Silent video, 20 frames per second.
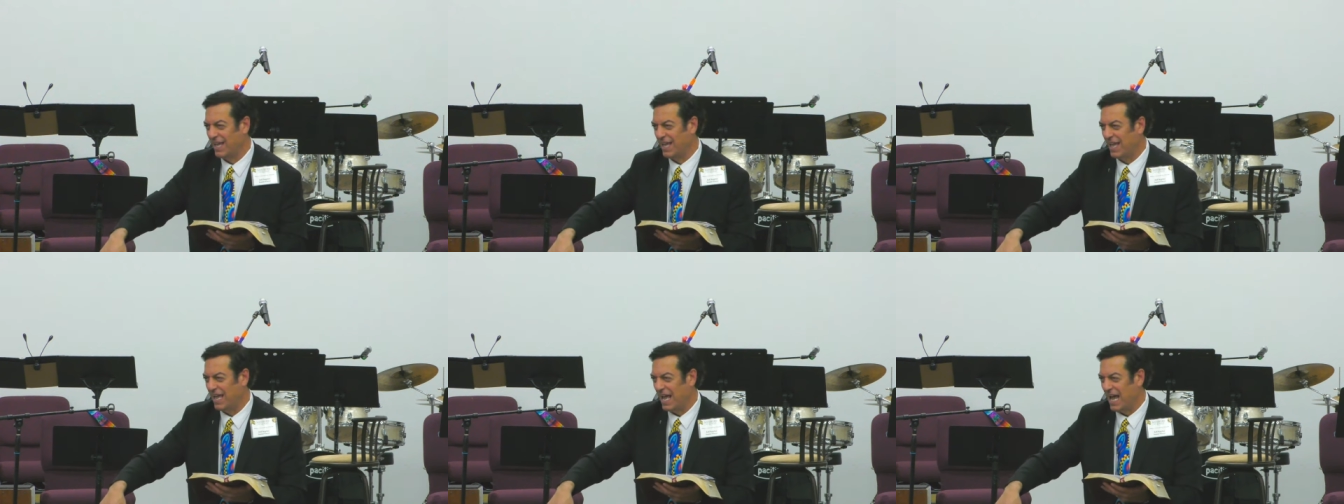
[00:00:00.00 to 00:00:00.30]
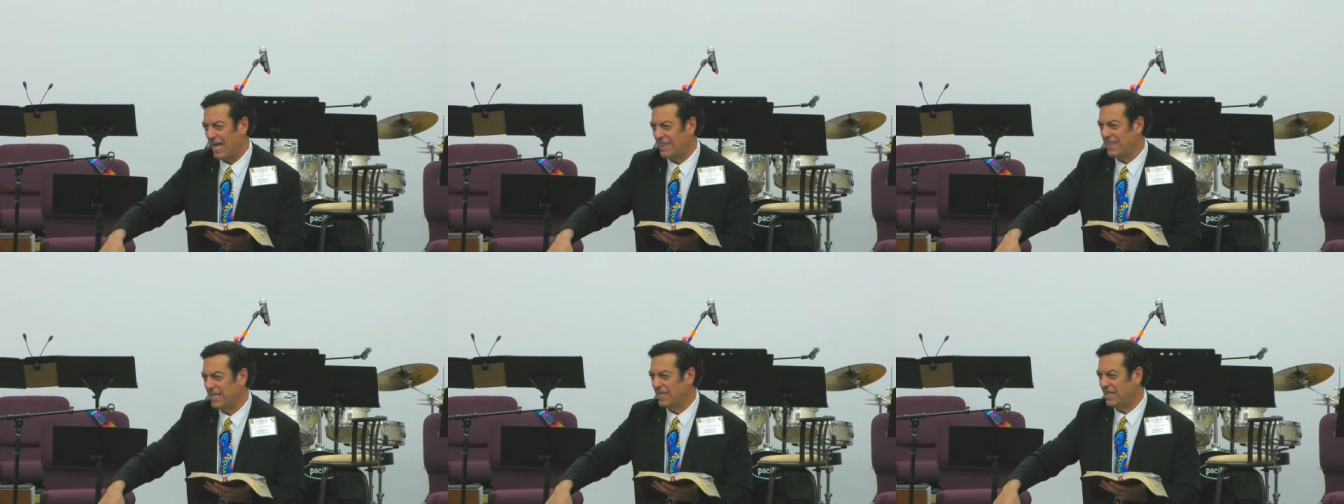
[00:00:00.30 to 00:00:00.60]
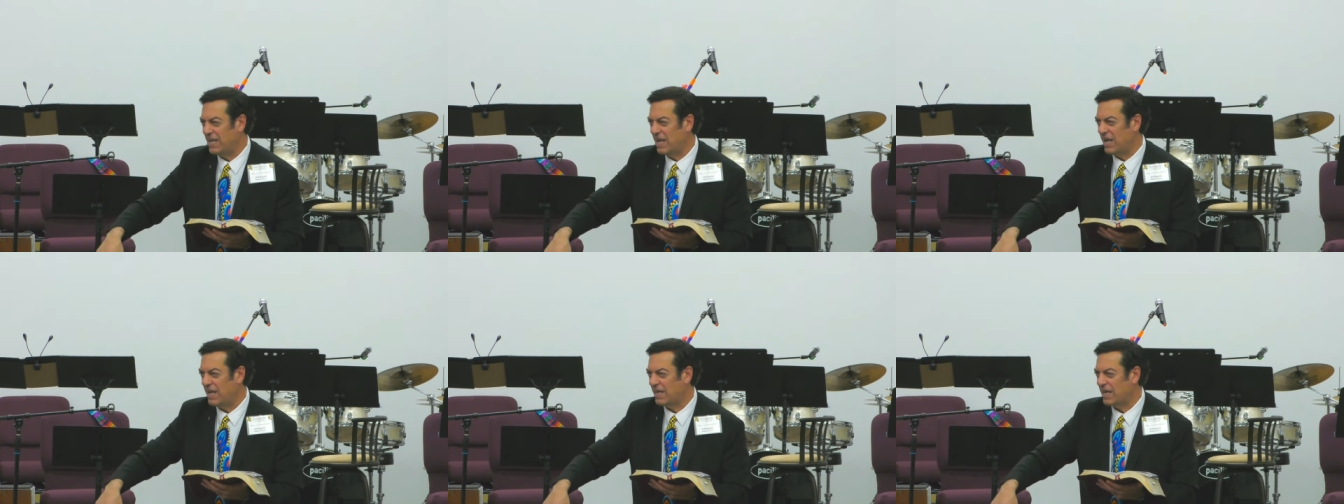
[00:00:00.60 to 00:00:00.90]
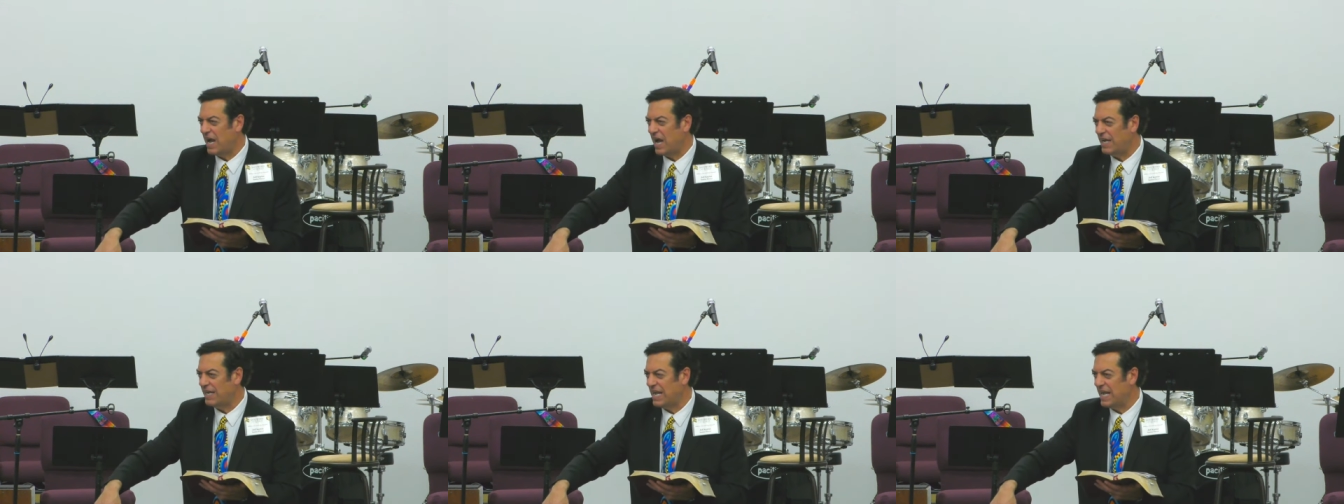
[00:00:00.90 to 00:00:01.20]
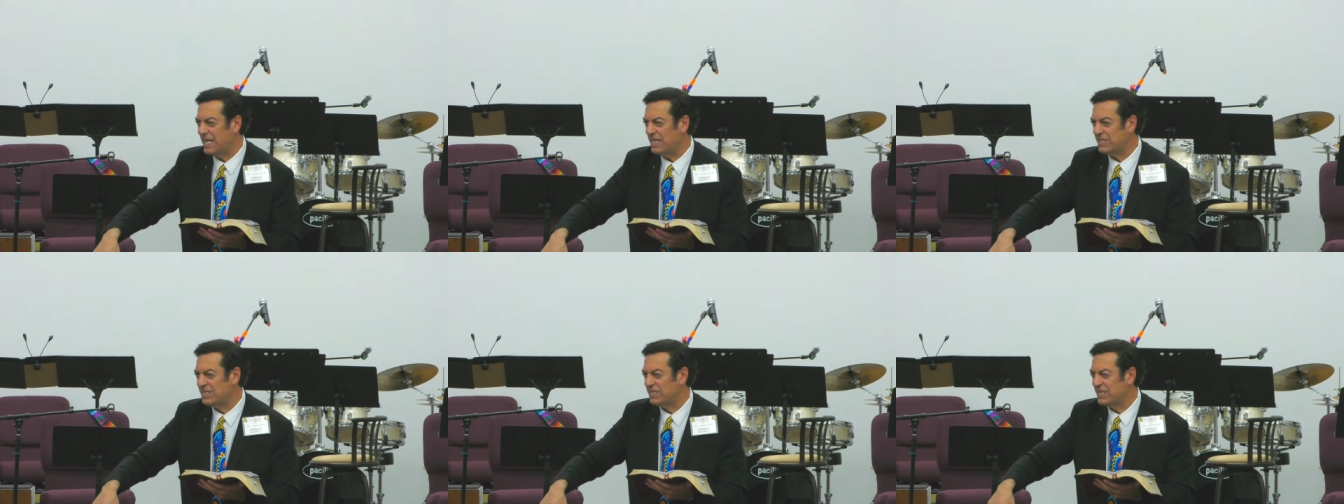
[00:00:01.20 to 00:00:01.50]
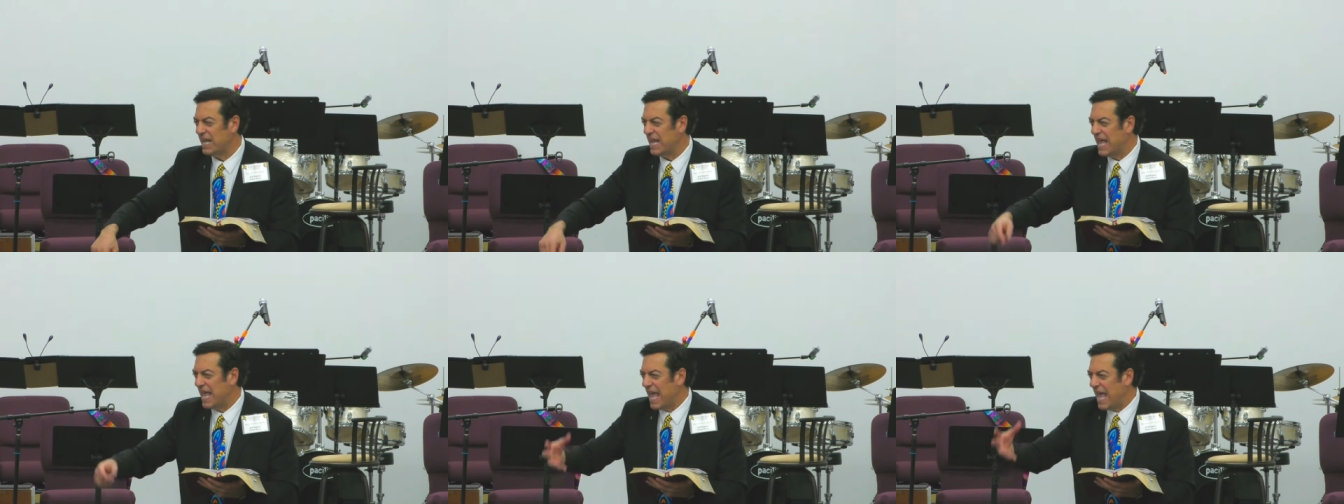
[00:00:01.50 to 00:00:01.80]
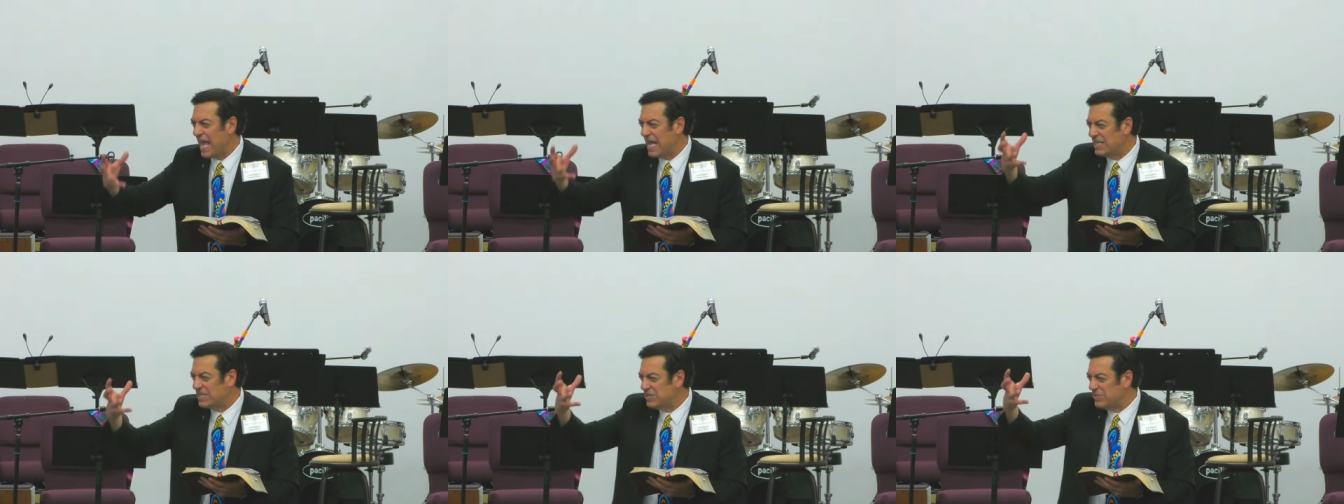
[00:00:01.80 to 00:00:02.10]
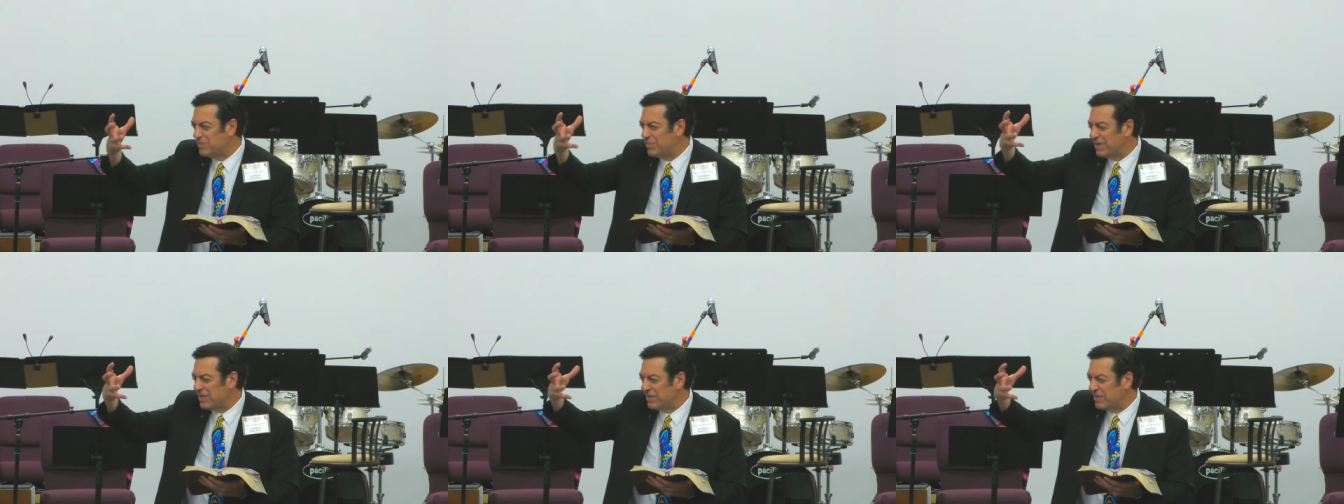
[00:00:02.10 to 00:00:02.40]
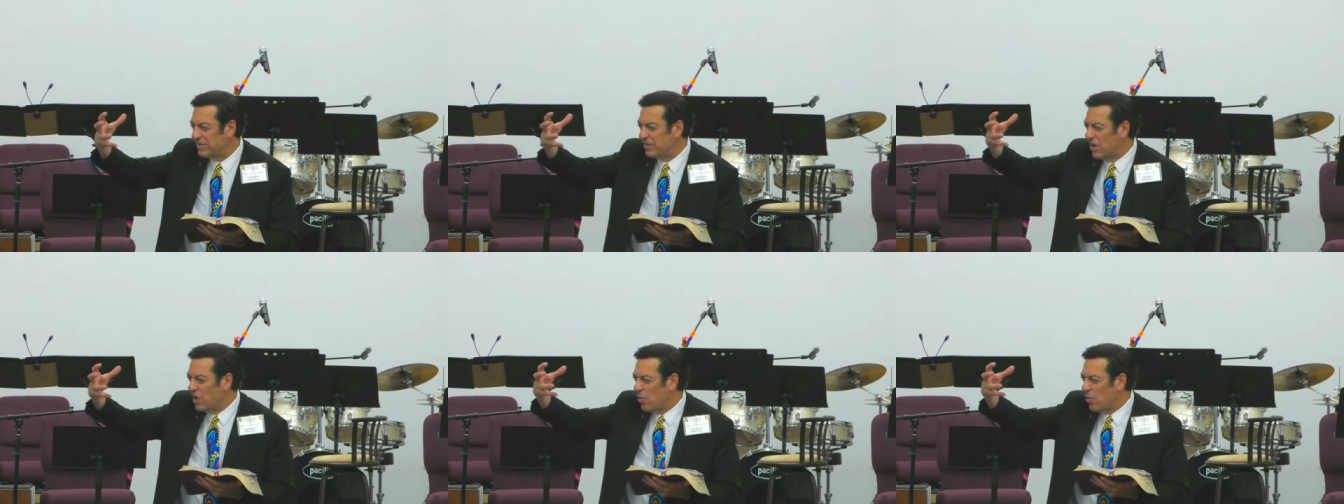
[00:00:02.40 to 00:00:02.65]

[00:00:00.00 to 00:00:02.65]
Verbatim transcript: I think God has been